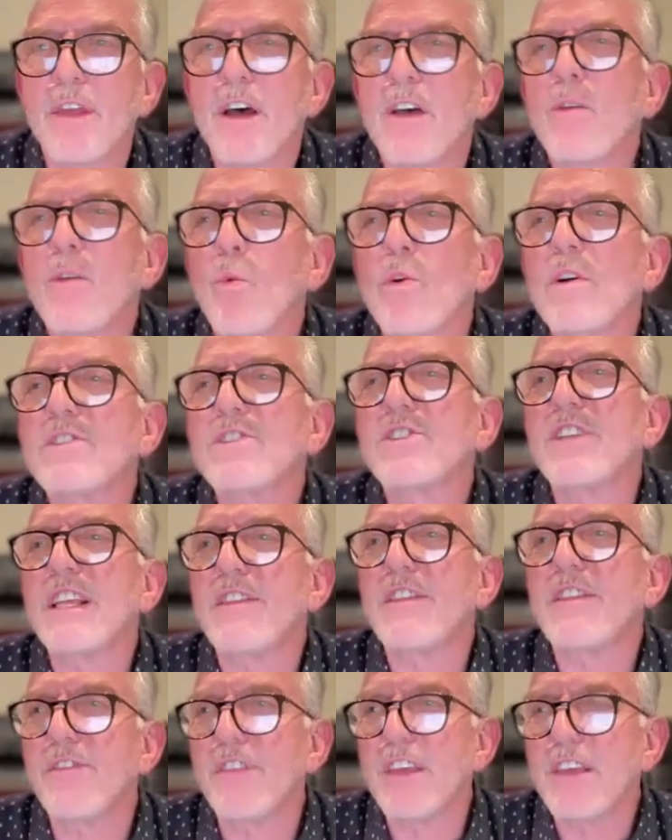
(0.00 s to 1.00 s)
other words,
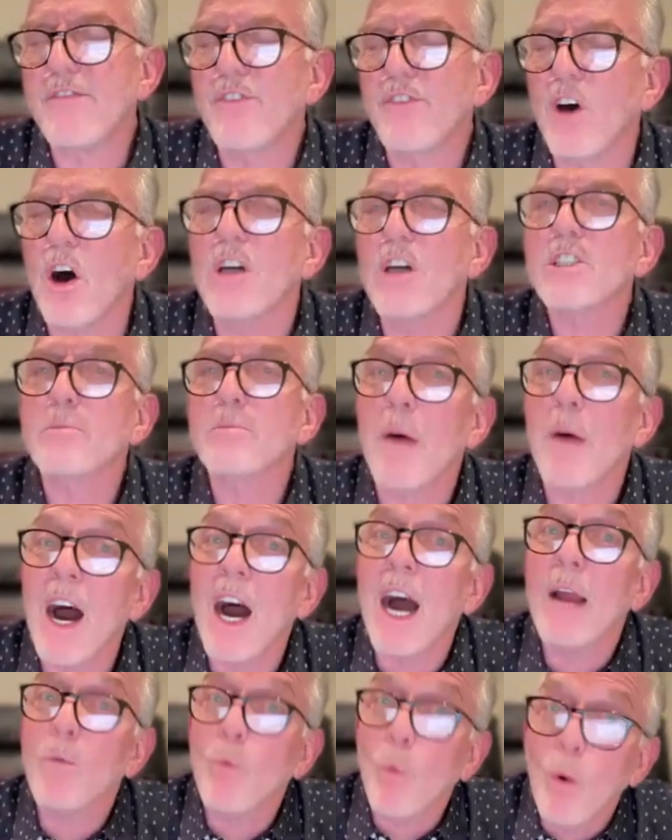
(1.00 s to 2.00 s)
the thoughts
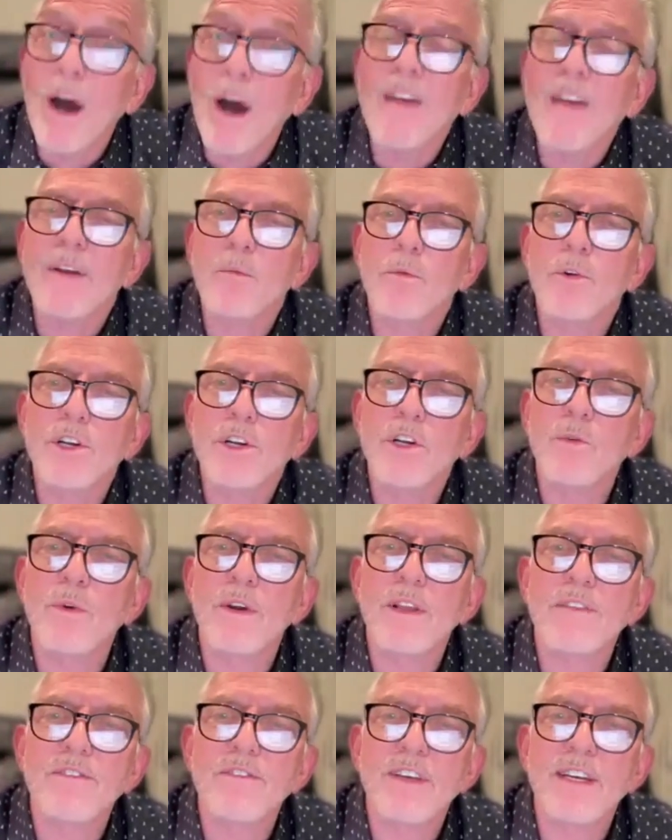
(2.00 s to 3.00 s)
behind why they were
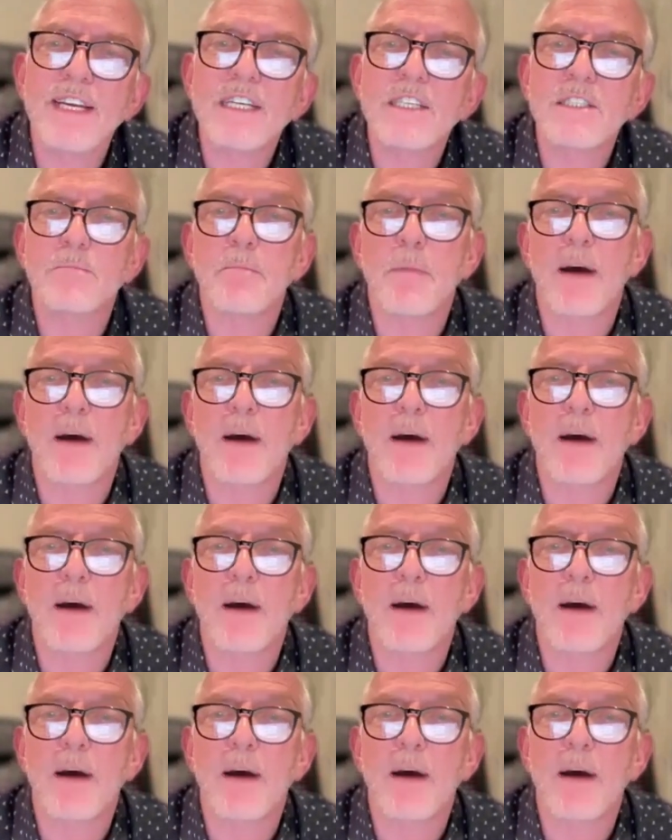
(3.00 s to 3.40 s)
doing things,